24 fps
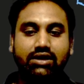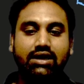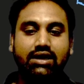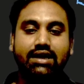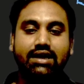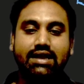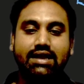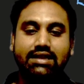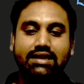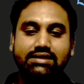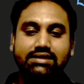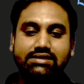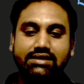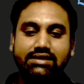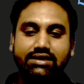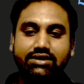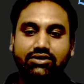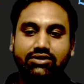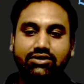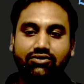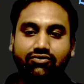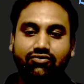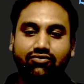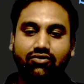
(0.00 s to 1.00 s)
density
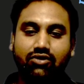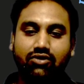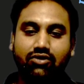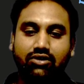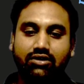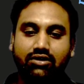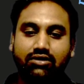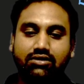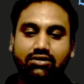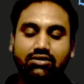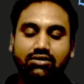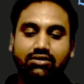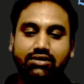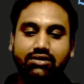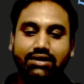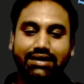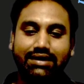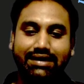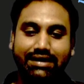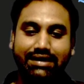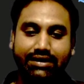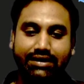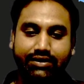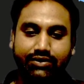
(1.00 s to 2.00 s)
of water
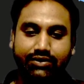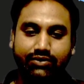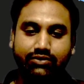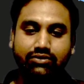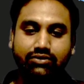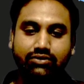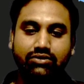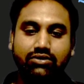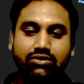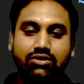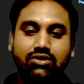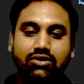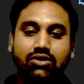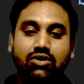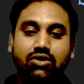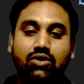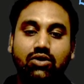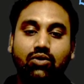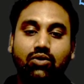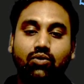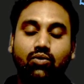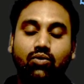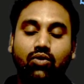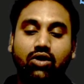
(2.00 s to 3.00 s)
into
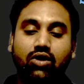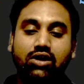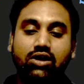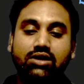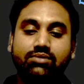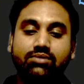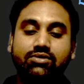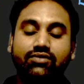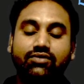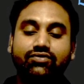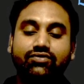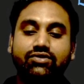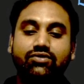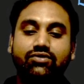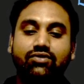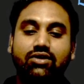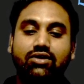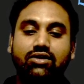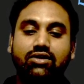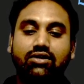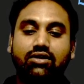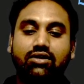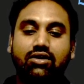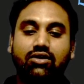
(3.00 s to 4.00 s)
volume of the
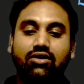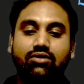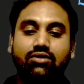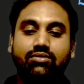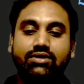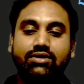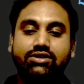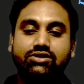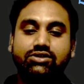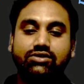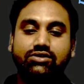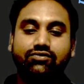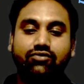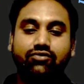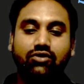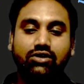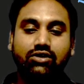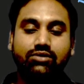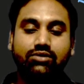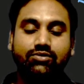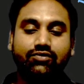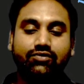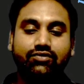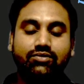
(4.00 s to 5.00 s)
water. How much of
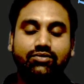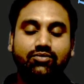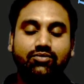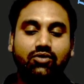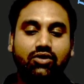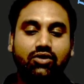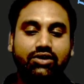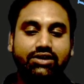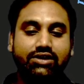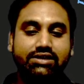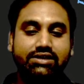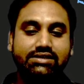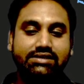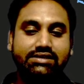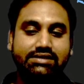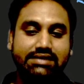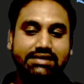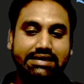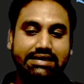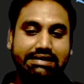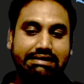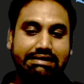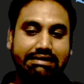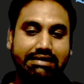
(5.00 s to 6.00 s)
volume of the block is
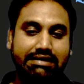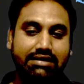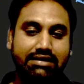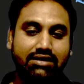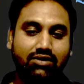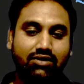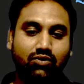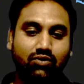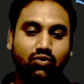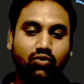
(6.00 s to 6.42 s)
sinking here?